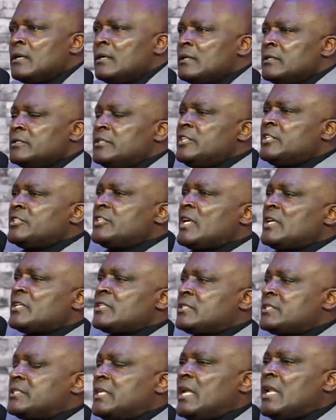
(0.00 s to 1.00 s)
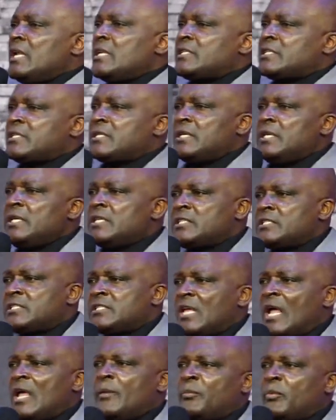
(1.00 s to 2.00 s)
Jesus tells his
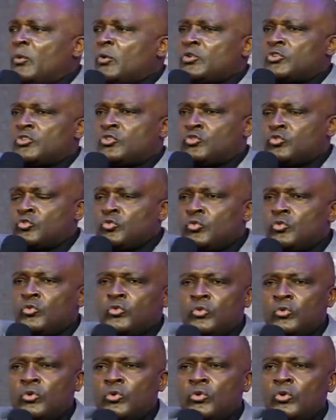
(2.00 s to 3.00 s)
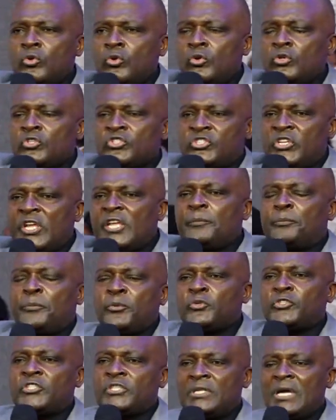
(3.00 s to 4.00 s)
disciples to stay
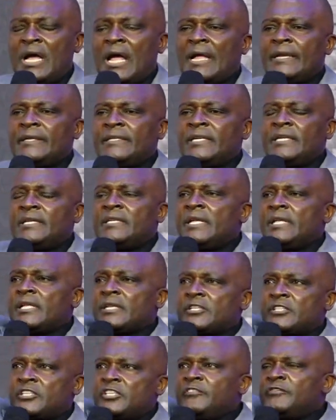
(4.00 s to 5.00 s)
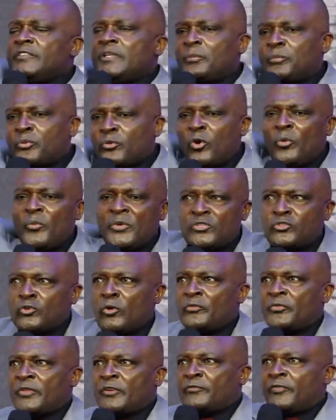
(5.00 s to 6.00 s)
put until they receive the promise
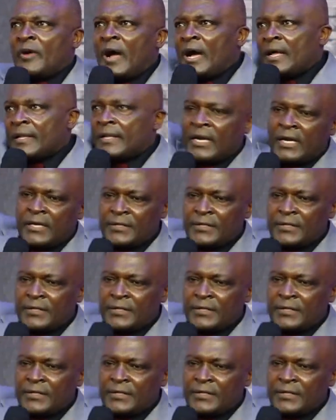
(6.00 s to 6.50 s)
of the Father.